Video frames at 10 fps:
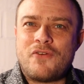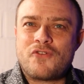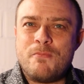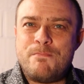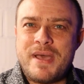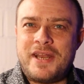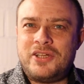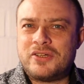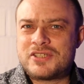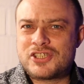of
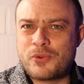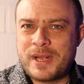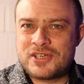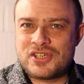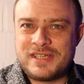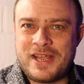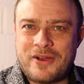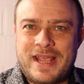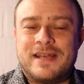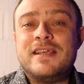competitors scratch their
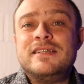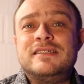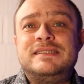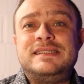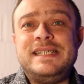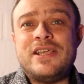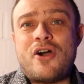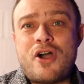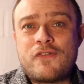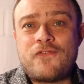head. The
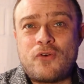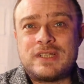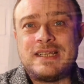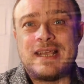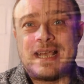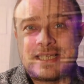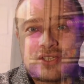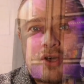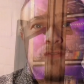TR40S